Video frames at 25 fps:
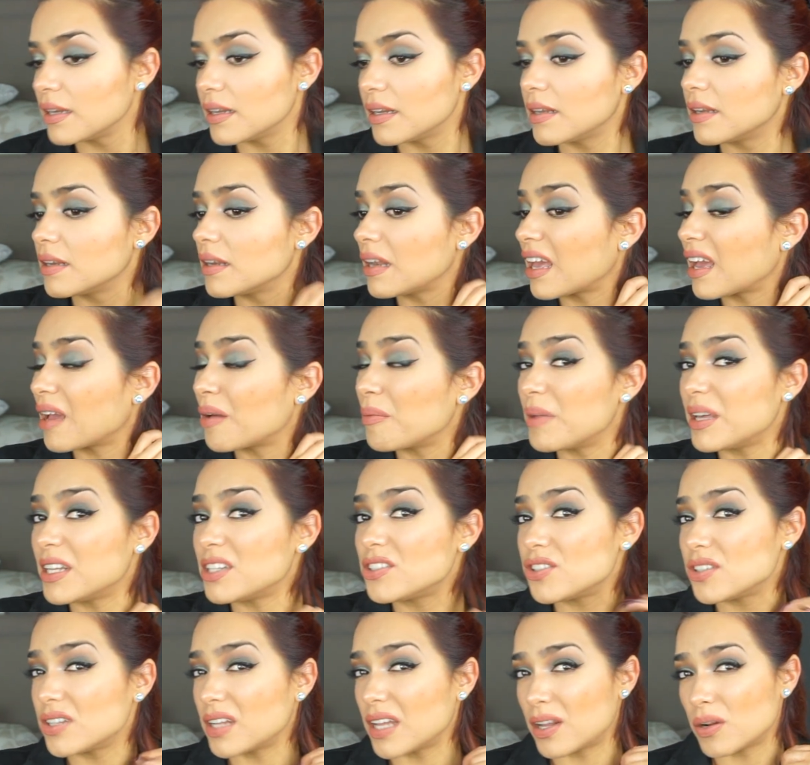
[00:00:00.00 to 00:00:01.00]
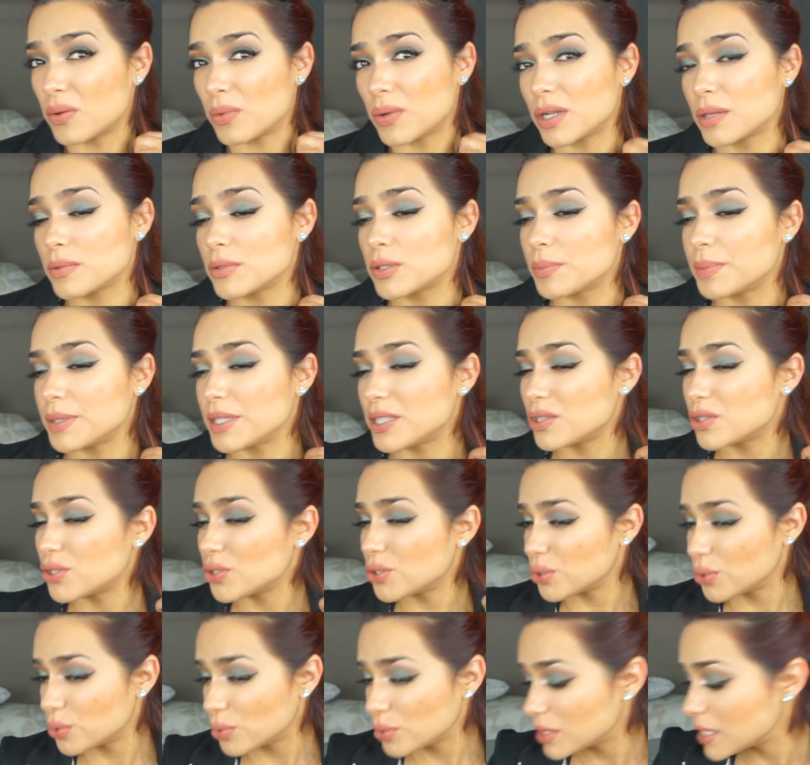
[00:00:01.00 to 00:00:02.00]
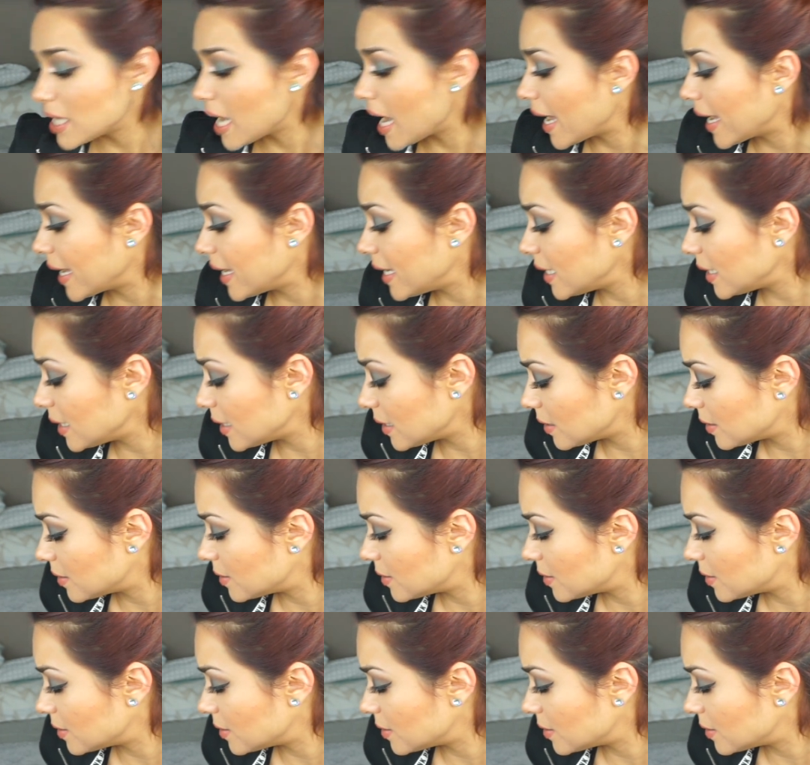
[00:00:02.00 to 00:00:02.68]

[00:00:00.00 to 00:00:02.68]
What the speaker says: And like I mentioned, I don't want them to be too tight.